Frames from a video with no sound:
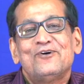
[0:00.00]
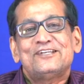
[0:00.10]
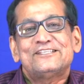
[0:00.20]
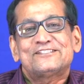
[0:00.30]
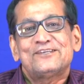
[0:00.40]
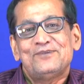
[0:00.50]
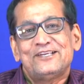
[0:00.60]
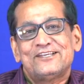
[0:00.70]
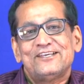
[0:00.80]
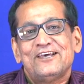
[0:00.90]
voltage
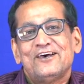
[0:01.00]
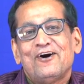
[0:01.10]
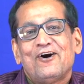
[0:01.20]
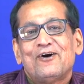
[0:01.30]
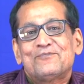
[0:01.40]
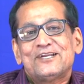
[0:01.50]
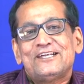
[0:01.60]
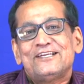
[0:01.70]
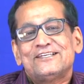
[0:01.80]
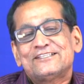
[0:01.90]
stability of
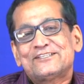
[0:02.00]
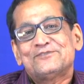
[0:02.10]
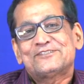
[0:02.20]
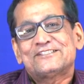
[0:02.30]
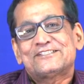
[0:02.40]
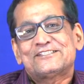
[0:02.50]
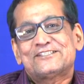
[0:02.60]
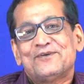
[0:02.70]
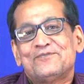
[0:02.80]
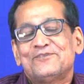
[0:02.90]
radial distribution
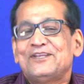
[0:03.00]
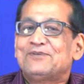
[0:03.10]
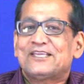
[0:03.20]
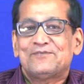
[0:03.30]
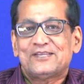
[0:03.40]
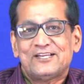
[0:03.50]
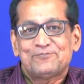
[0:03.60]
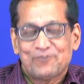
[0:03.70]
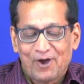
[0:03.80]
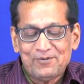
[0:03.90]
system will be given,
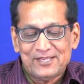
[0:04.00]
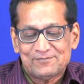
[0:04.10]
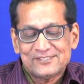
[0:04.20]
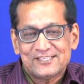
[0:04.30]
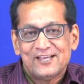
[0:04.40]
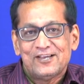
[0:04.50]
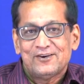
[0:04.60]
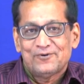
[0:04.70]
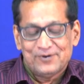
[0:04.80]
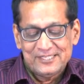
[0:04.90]
and problems
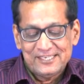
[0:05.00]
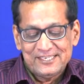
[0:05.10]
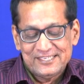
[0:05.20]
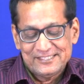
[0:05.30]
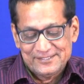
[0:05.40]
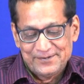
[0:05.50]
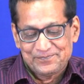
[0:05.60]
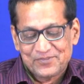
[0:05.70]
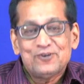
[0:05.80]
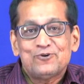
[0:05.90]
whether it is
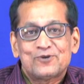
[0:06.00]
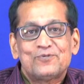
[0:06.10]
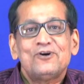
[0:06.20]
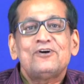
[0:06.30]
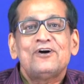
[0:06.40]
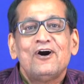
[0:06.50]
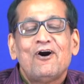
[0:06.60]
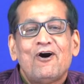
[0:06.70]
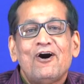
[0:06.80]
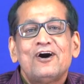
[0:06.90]
load flow
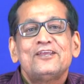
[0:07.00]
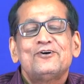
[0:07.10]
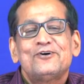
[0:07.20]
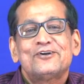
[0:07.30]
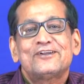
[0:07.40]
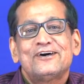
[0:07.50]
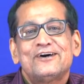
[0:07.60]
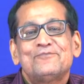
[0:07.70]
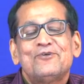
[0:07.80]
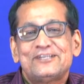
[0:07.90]
or
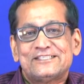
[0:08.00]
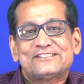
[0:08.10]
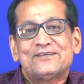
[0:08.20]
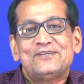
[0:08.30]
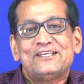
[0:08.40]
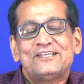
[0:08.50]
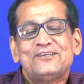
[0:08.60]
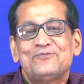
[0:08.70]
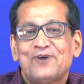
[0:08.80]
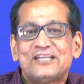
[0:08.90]
your voltage stability,
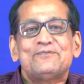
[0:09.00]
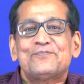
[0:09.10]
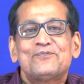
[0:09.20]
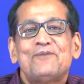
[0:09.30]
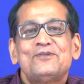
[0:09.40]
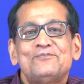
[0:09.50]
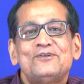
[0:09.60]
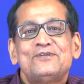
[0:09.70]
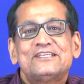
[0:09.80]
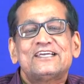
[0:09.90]
whatever problem
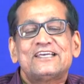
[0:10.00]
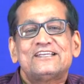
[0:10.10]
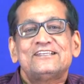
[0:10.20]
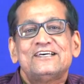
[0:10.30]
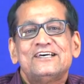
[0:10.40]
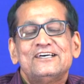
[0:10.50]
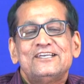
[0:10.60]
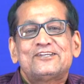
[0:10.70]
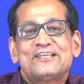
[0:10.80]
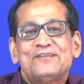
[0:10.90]
will be taken,
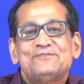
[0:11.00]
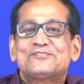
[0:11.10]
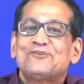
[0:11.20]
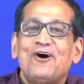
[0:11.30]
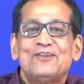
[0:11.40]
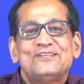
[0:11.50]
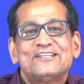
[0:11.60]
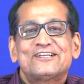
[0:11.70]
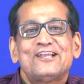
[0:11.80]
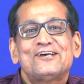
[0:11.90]
it can be solved in the
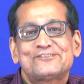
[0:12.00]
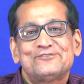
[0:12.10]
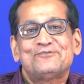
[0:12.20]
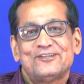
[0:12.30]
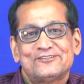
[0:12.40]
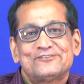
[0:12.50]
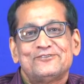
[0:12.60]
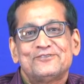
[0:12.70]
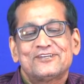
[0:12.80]
classroom also,